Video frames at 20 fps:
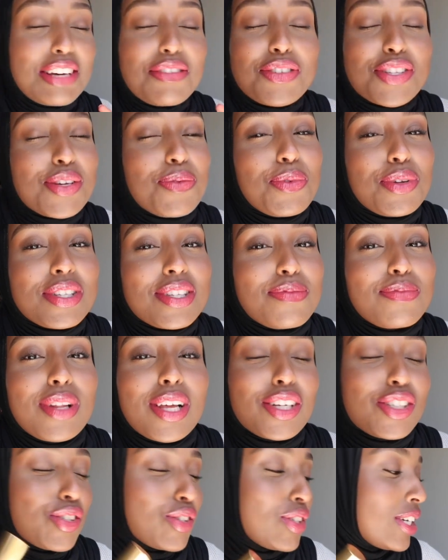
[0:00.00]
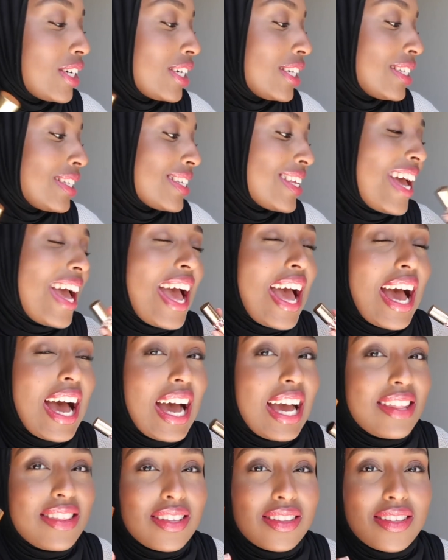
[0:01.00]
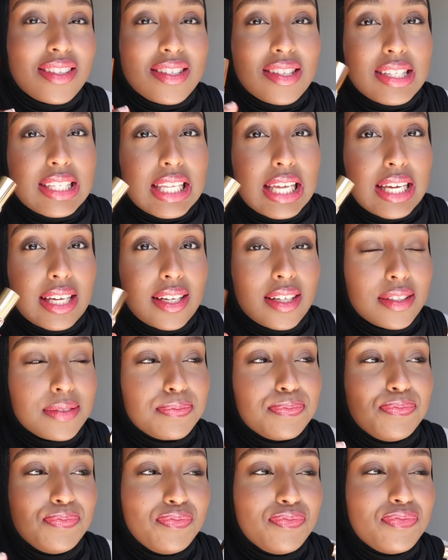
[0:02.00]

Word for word: gift someone some luxury goods, I think this is like